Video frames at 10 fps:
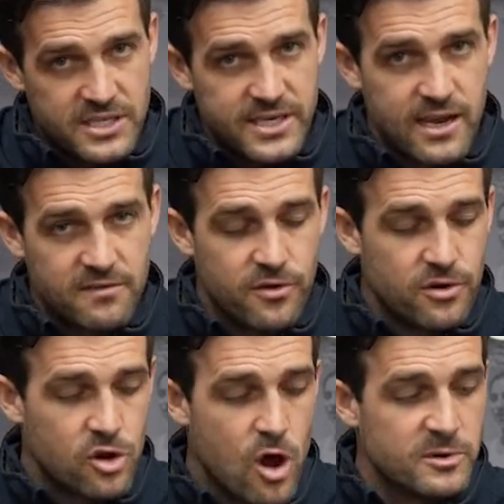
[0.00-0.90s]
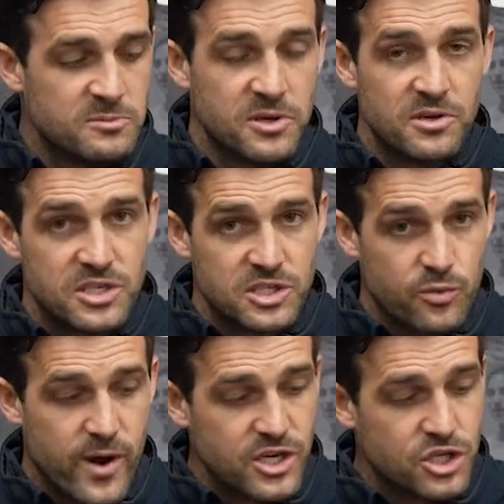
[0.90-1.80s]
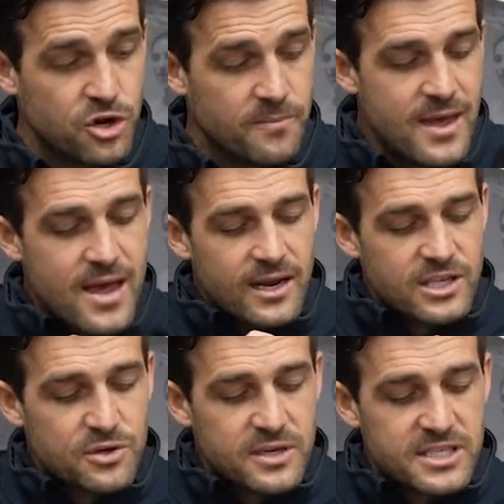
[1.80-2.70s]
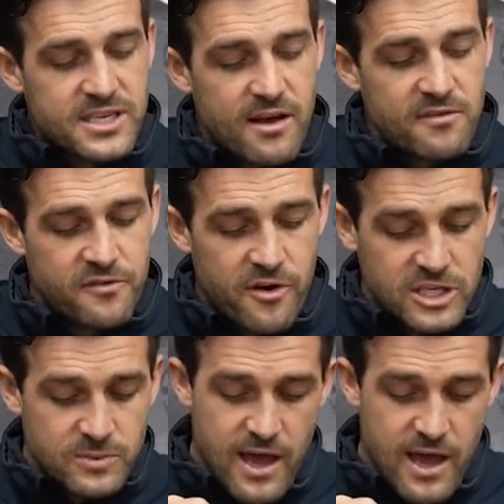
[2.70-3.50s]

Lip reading: I say in inverted commas because it is a race shoe. Let's look at the tongue first.